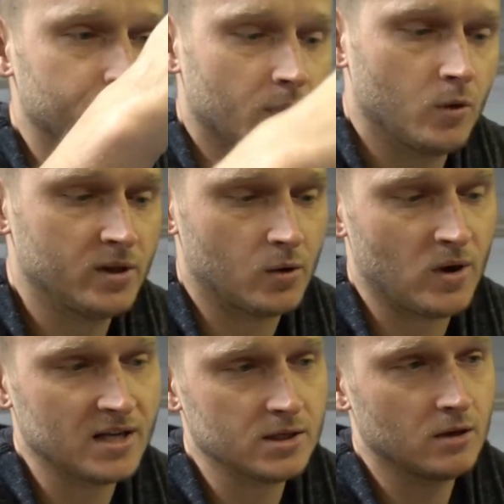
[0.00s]
when the
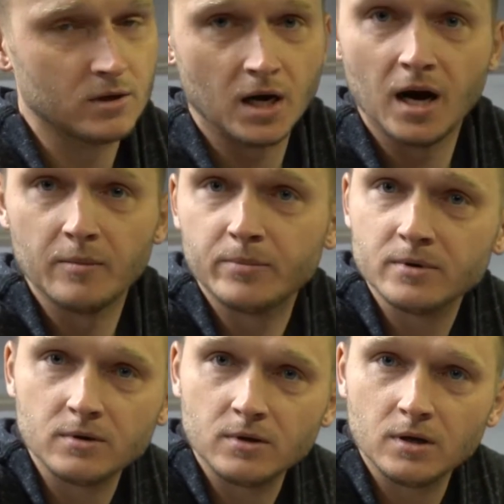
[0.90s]
rod's going up
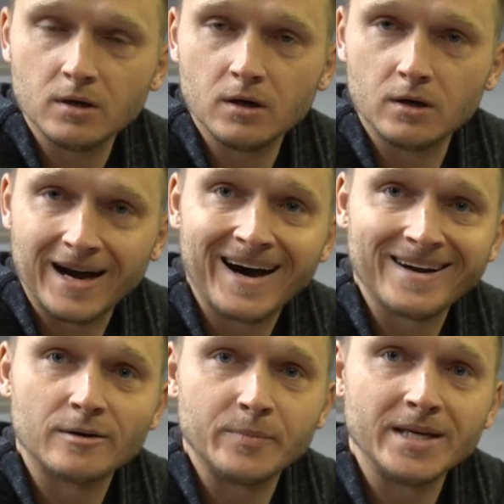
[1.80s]
on high
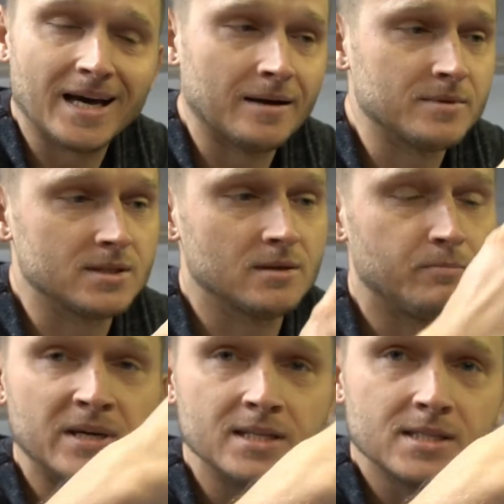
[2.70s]
RPMs, the
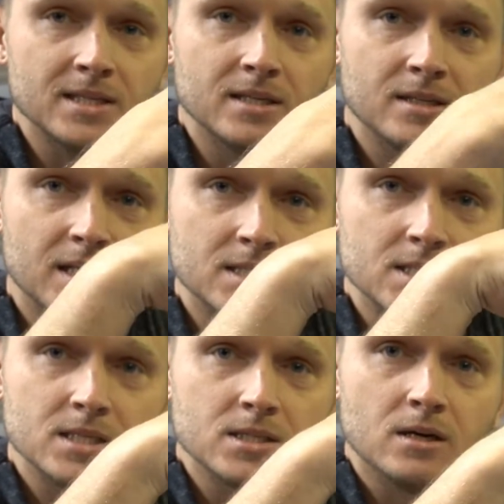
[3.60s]
piston that
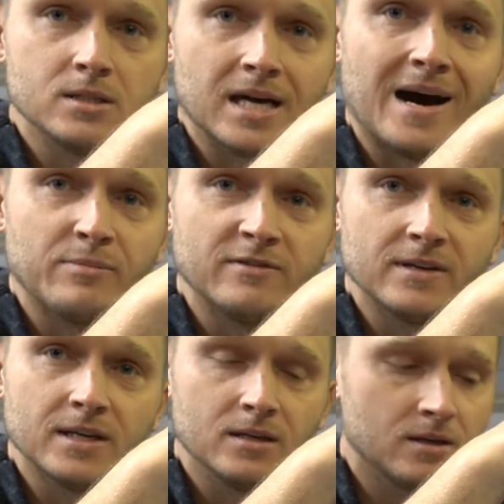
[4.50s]
sits on top of
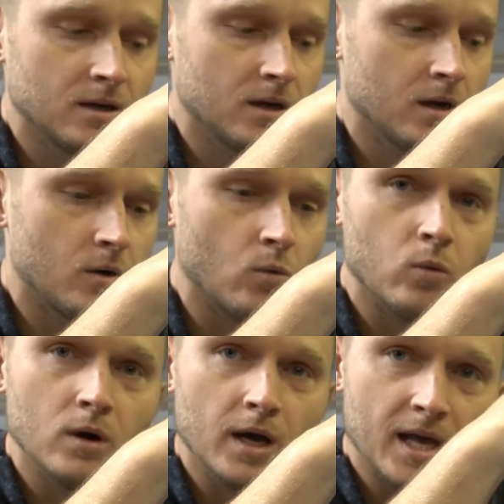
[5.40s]
it
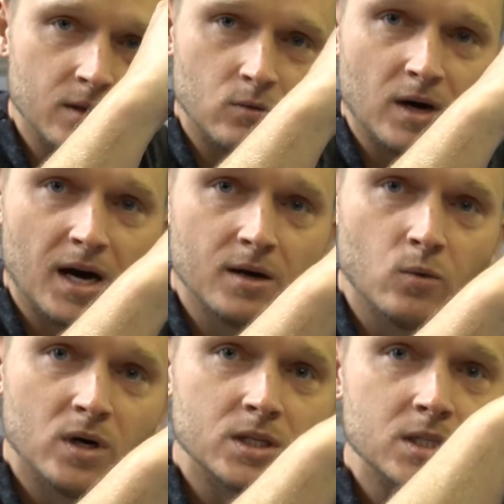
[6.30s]
and the rod
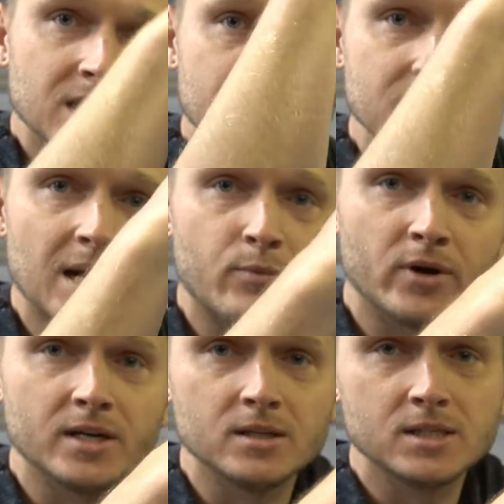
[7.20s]
wants to get
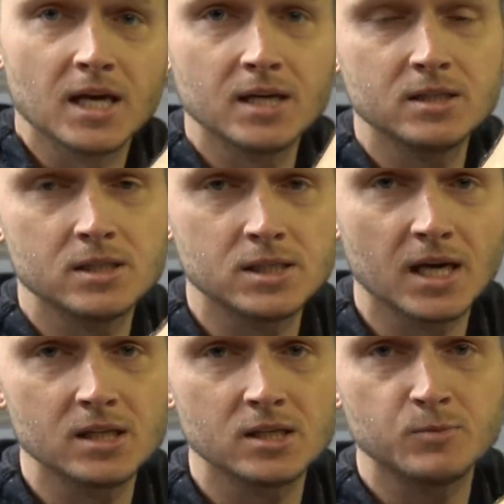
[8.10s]
separated. The second
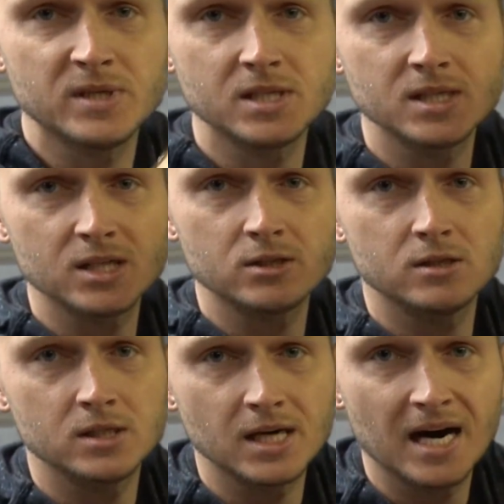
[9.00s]
this piston gets to
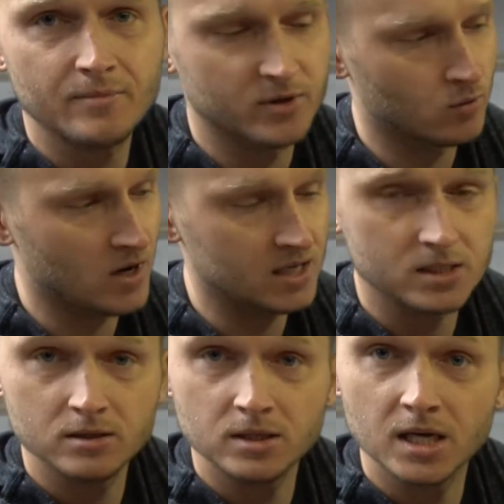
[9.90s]
the top, the
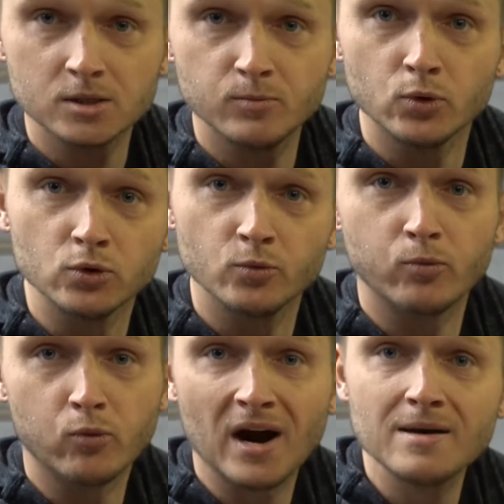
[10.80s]
rod gets
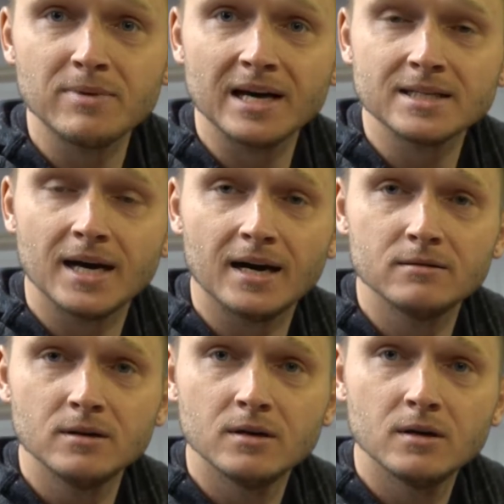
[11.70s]
pulled right back
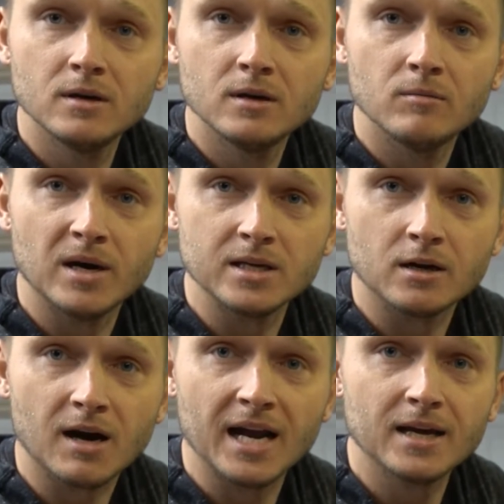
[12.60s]
down by the
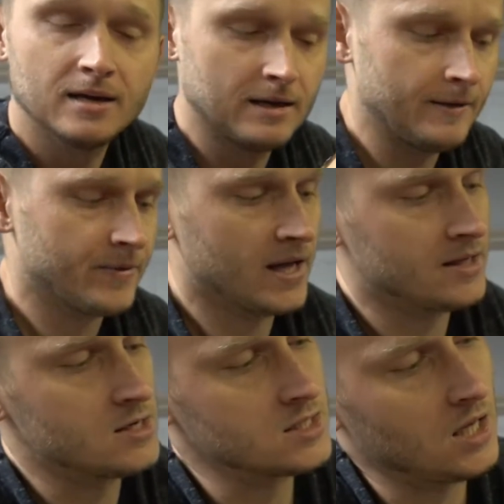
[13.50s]
crank, and
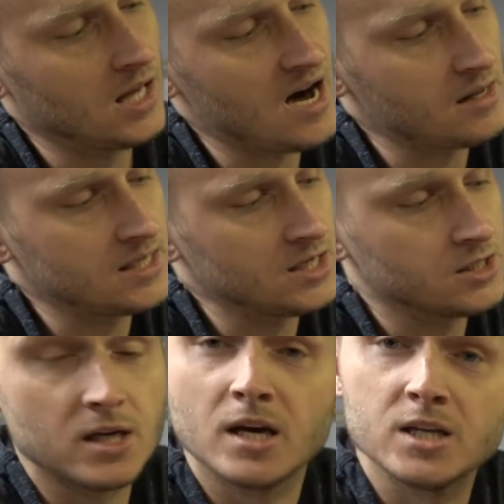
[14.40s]
there is a lot of
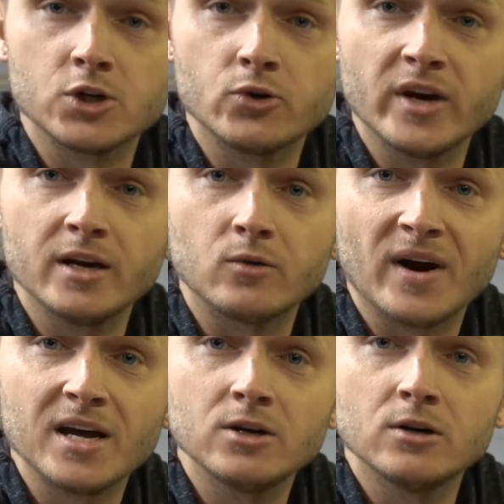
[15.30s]
tension that gets created
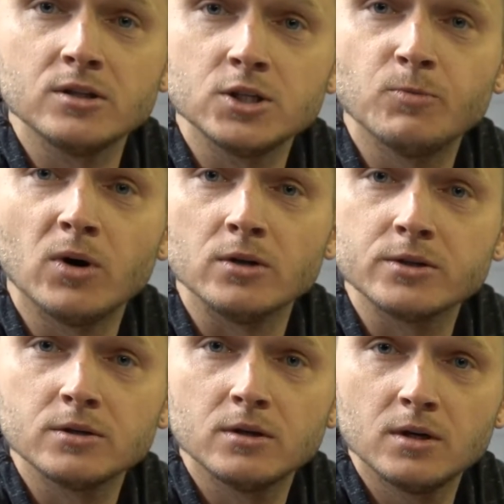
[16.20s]
right here on these
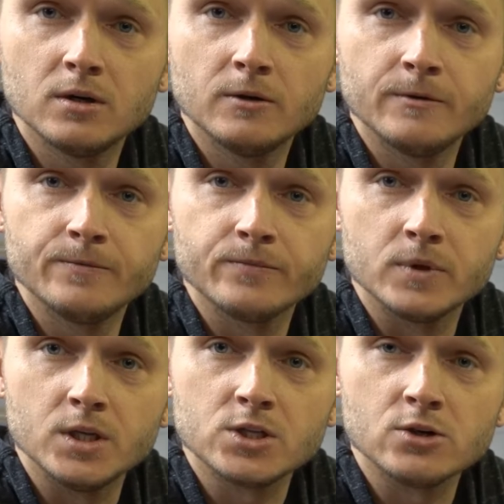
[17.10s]
bolts.
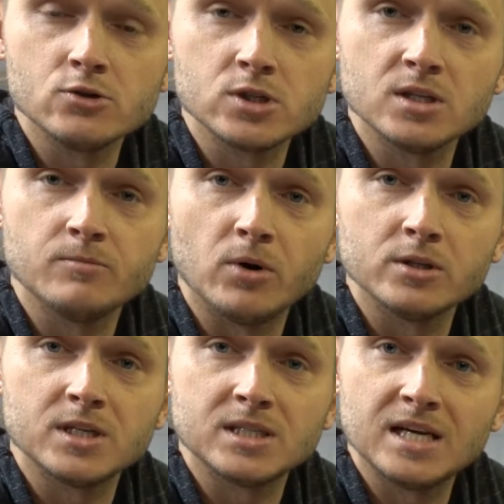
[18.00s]
These are usually the
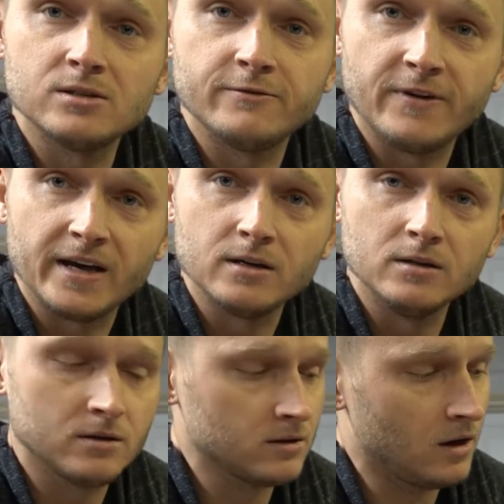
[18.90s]
bolts that tend to
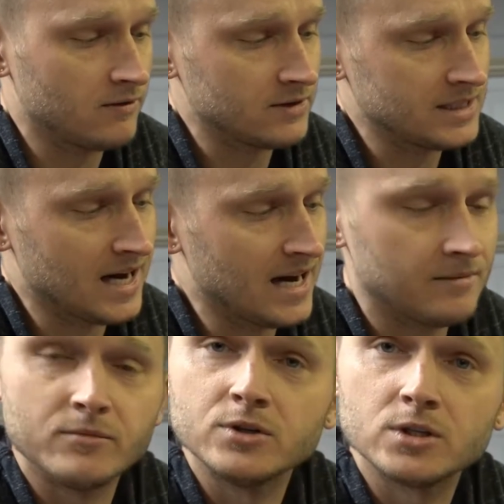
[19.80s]
fail over
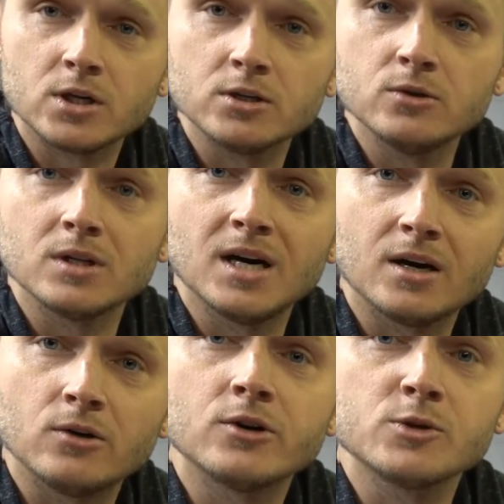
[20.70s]
time when you start doing a lot
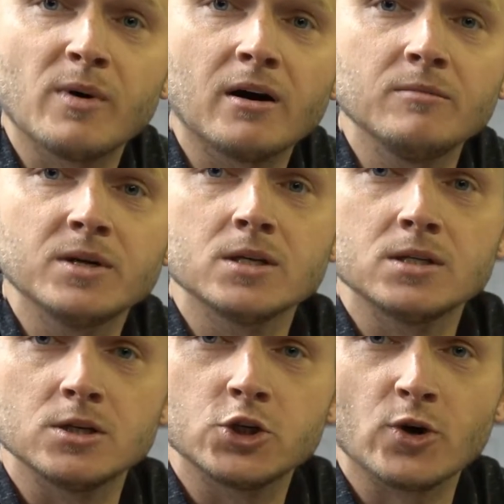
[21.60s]
of horsepower, because
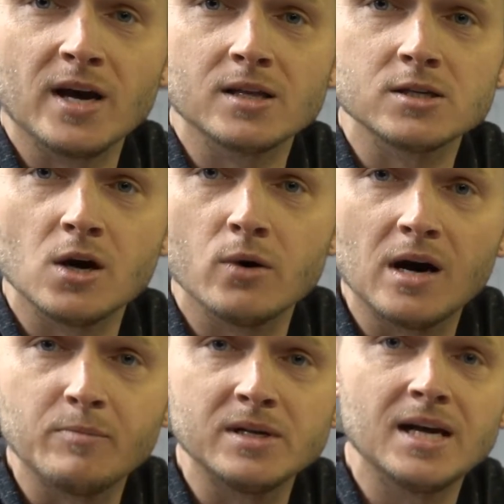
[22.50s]
the strength that's going
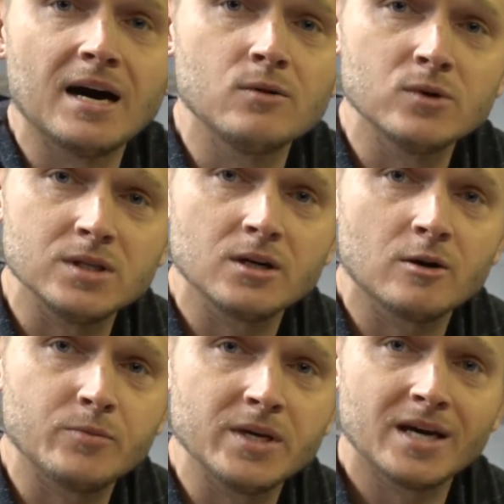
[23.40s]
up and down with the
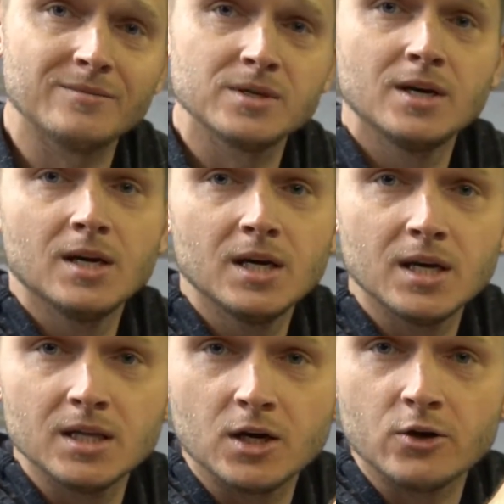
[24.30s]
RPMs,
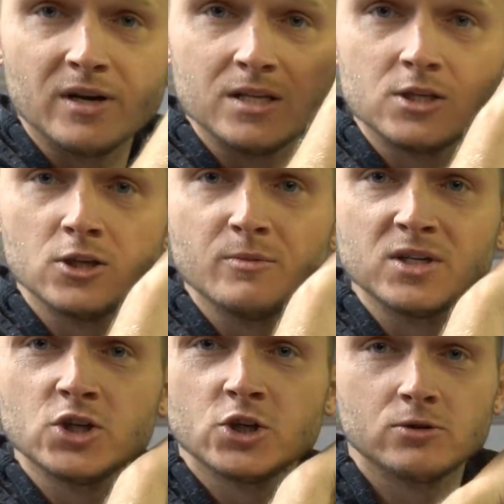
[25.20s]
that creates so
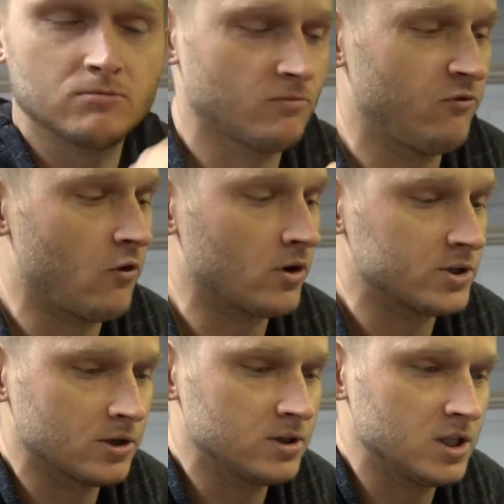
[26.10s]
much
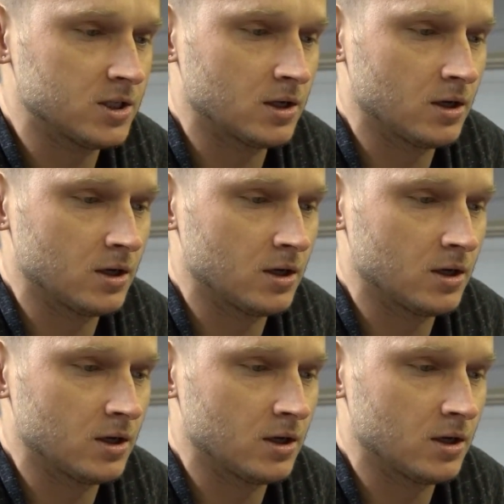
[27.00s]
force on these